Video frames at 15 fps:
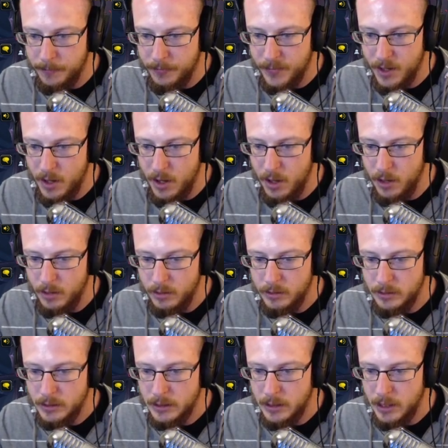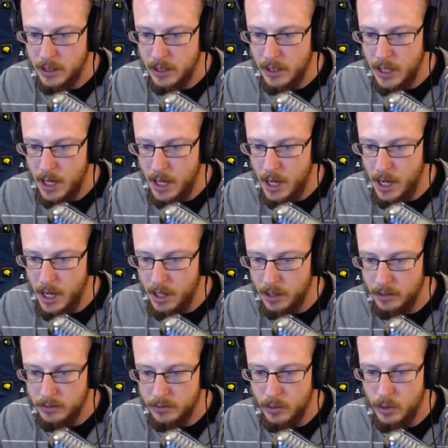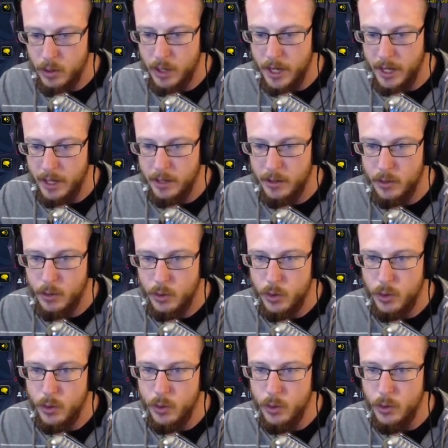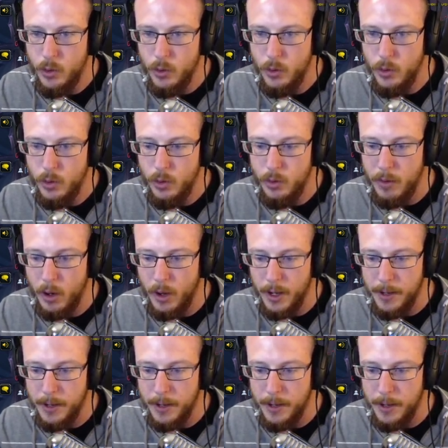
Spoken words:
Oh! Ah! Okay. Ooh, boy.